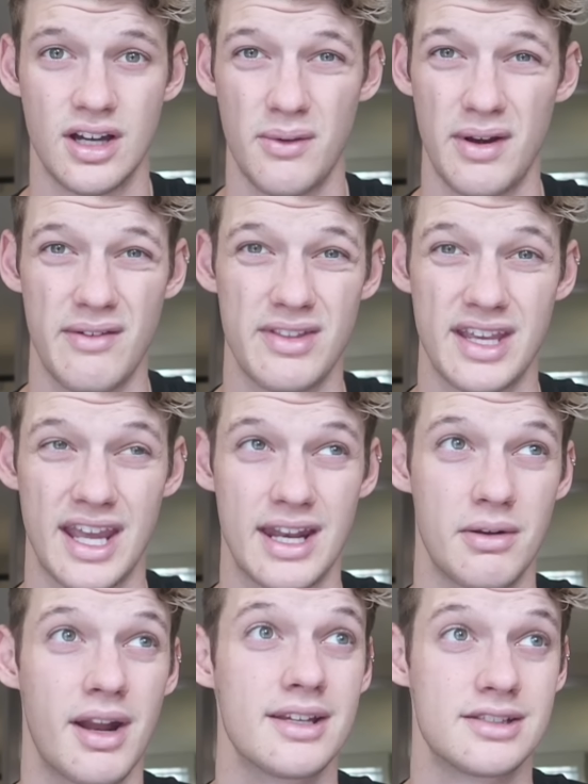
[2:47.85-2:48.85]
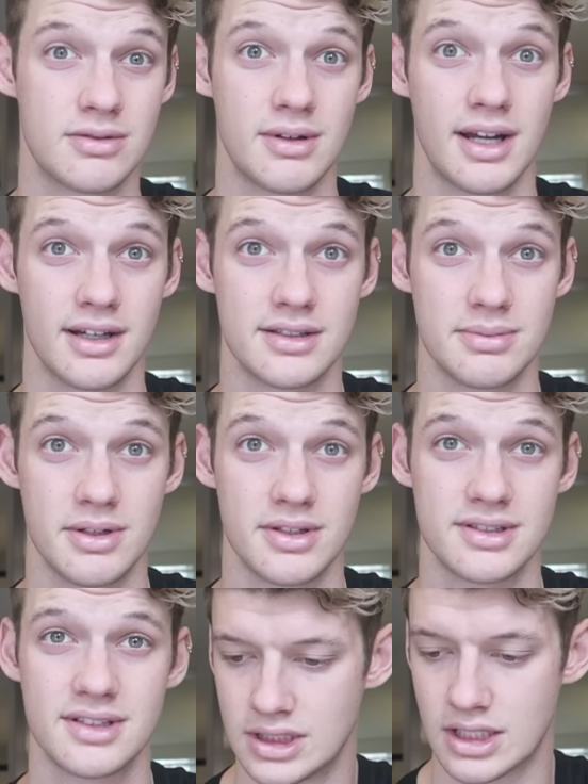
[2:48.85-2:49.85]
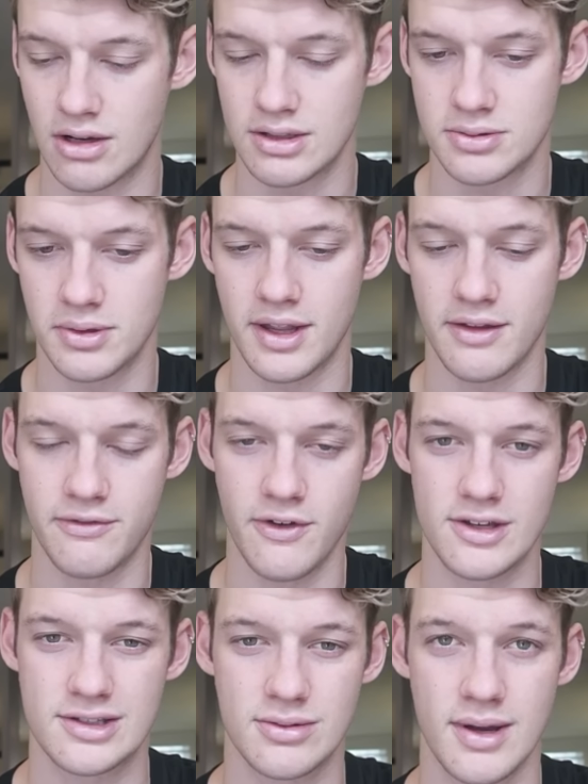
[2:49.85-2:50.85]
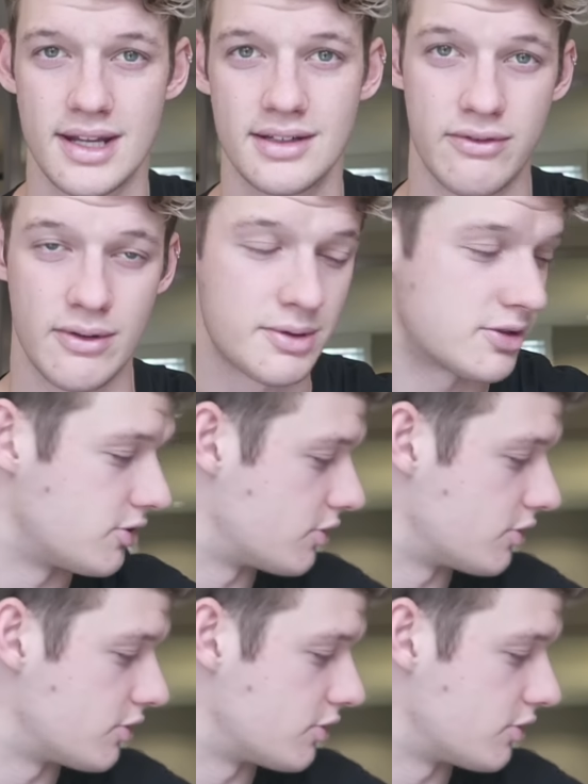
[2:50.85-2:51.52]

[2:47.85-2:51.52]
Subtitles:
I wouldn't even think anyone has Twitter to be honest. I go on Twitter, the first tweet from a